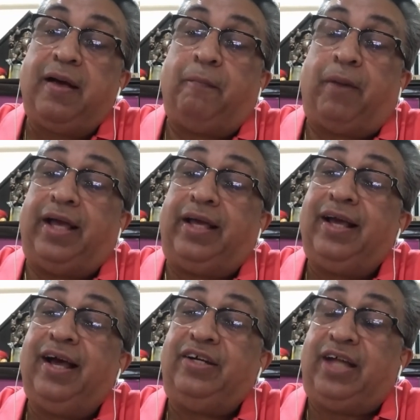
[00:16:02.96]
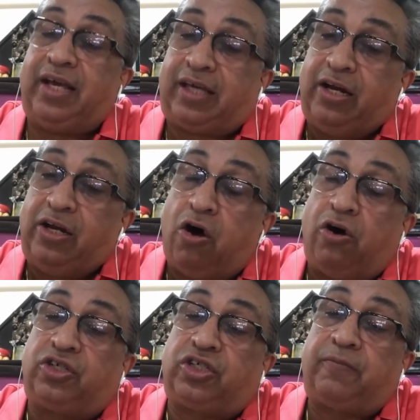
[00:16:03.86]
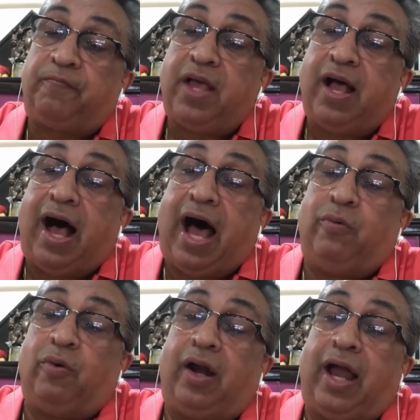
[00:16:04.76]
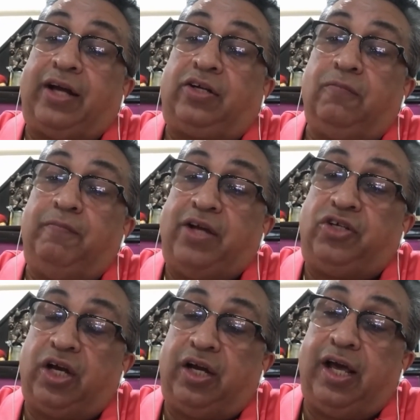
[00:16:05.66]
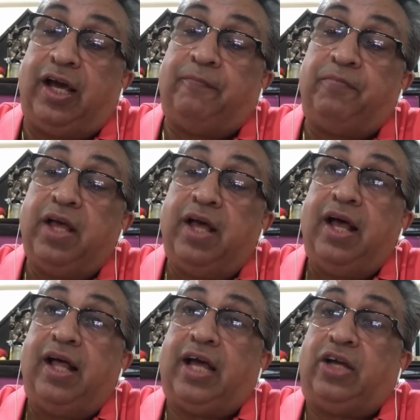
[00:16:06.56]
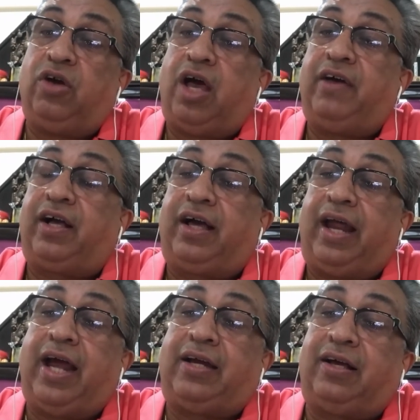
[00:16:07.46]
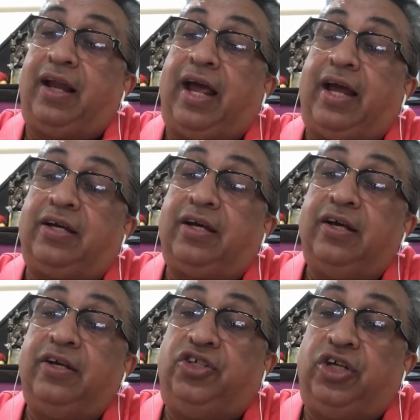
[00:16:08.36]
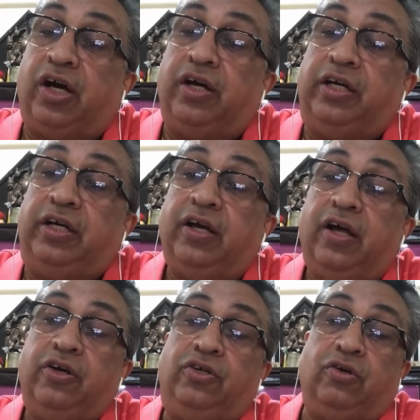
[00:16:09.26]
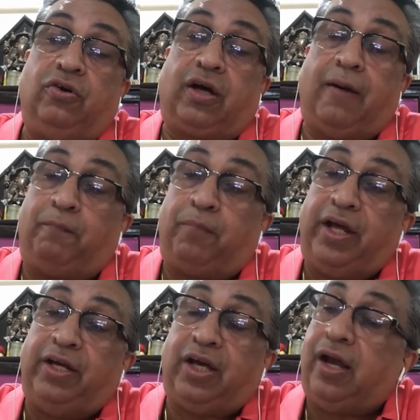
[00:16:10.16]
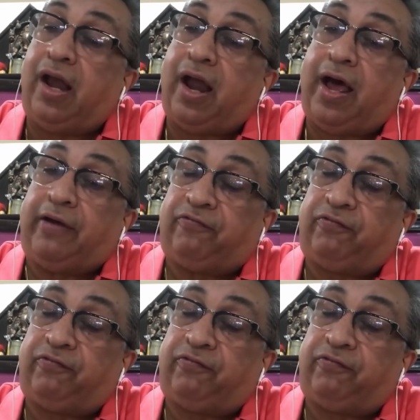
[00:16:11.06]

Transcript: by taking notes. I would like to mention here that you have a great, great journey to complete in life.